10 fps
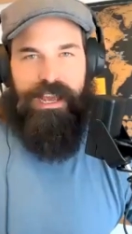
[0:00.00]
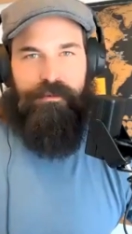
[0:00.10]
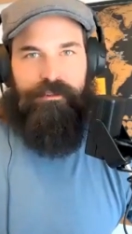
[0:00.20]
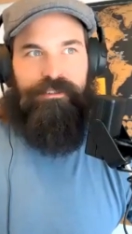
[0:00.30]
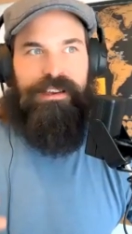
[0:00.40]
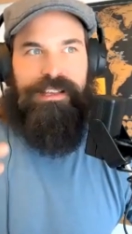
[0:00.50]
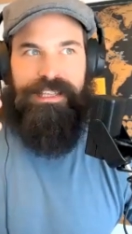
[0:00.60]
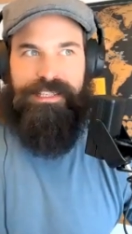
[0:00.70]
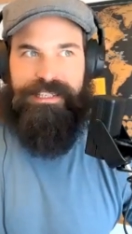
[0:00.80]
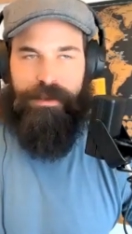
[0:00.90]
of
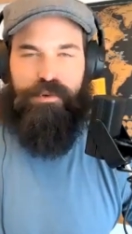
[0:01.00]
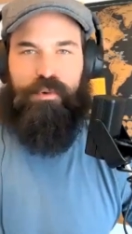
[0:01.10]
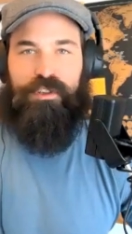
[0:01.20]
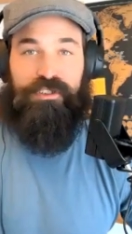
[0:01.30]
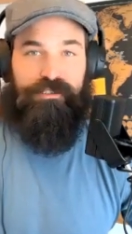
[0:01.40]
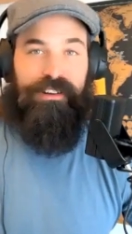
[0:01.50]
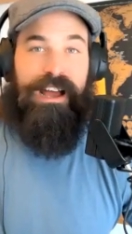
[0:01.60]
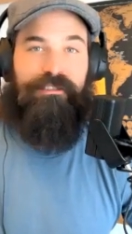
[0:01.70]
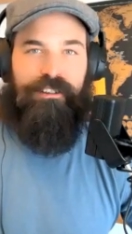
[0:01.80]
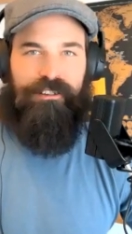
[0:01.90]
conceptual
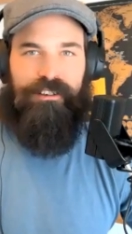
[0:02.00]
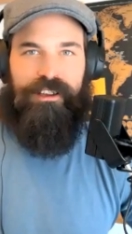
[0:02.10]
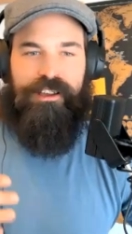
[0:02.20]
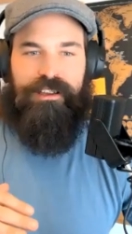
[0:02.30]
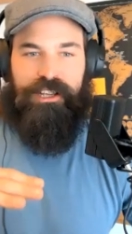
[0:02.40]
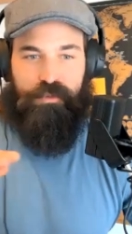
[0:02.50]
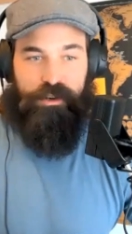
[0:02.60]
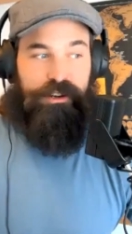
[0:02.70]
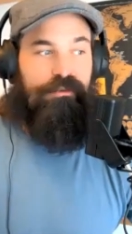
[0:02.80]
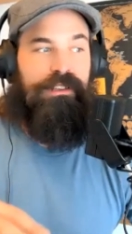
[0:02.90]
survival because we're
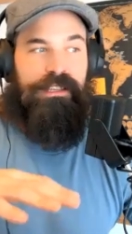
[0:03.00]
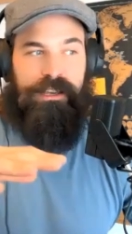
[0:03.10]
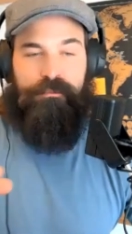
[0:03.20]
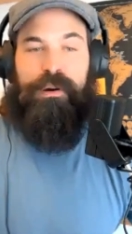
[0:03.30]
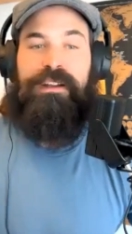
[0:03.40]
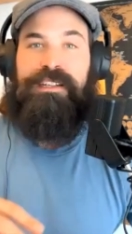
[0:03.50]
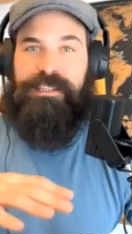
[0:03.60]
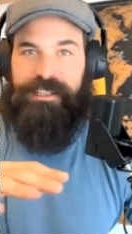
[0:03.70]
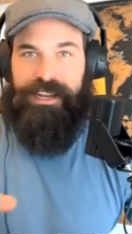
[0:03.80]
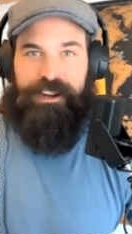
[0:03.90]
in a really
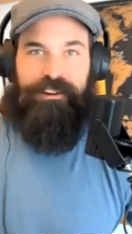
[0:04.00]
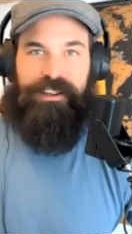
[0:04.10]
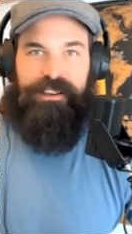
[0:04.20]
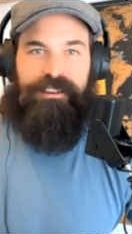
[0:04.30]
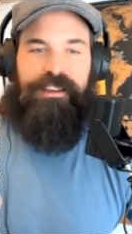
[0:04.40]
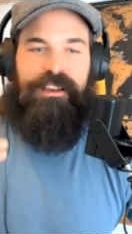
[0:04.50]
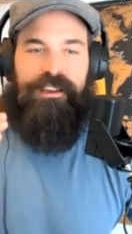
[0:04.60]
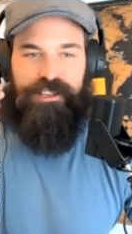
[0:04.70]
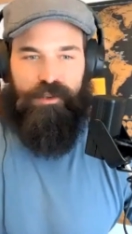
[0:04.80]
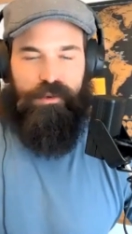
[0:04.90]
abundant area.
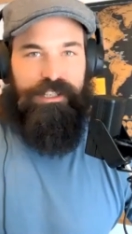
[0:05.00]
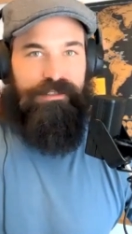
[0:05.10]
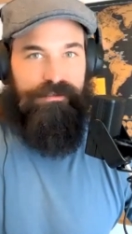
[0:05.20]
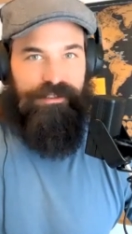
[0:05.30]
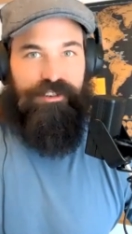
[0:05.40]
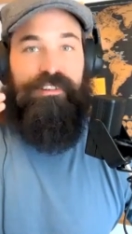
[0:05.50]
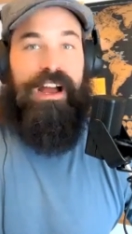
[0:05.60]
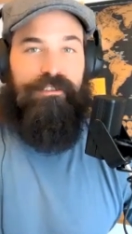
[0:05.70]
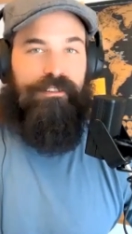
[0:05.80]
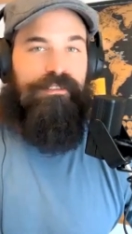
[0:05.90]
So it's
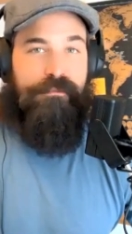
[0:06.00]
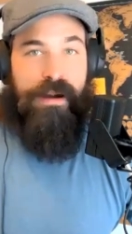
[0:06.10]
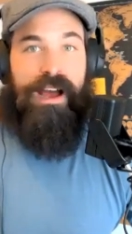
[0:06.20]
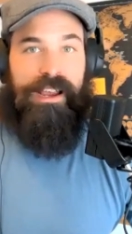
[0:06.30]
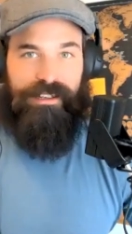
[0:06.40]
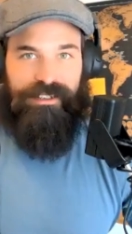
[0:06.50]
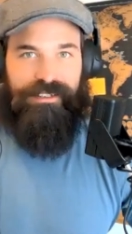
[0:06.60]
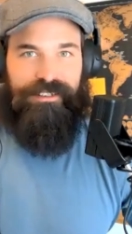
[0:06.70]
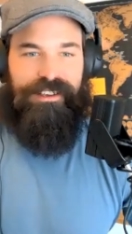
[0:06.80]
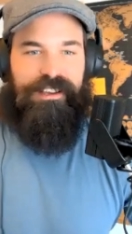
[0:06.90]
survival of the mind.
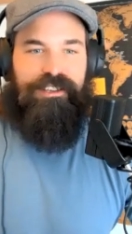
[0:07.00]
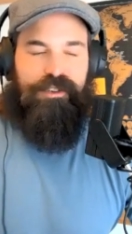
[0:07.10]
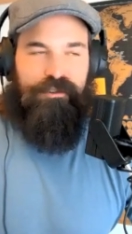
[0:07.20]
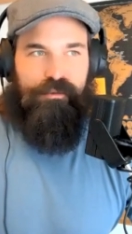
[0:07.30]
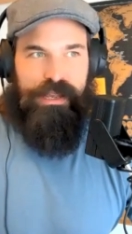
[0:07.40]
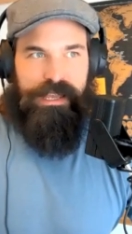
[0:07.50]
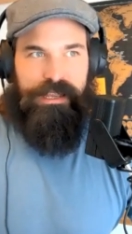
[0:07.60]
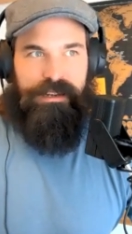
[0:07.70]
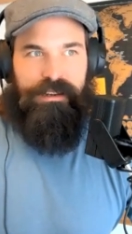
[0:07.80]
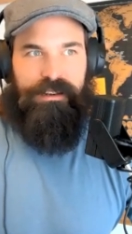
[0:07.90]
So if we
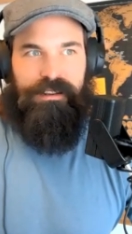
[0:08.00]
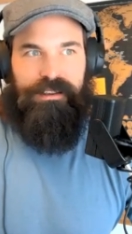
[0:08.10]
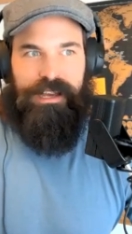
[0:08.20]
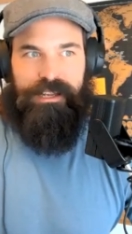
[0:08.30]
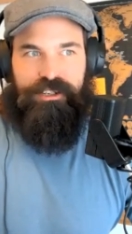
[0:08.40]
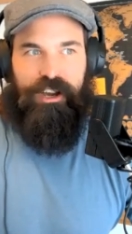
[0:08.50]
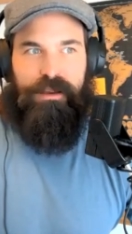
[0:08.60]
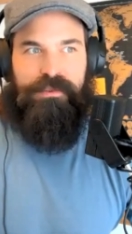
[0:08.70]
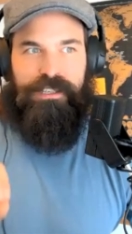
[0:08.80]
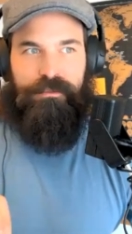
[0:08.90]
can
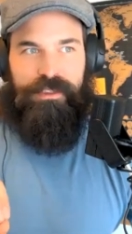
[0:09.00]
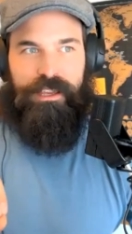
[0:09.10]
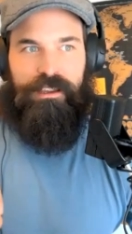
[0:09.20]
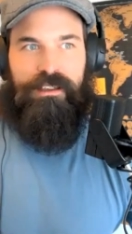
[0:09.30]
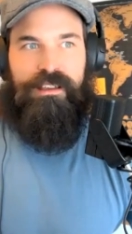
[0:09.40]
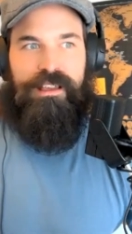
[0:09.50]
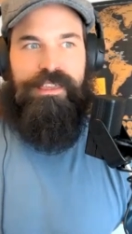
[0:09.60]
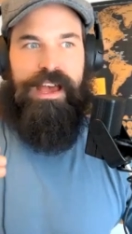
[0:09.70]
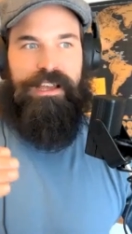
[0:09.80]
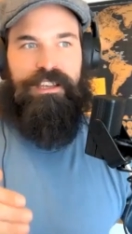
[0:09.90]
adopt something
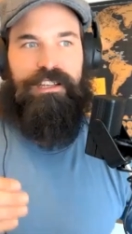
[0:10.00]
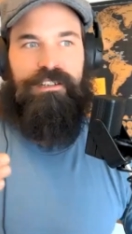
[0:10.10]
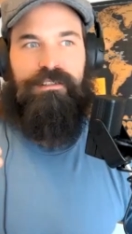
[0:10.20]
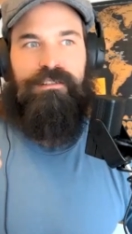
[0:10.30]
that can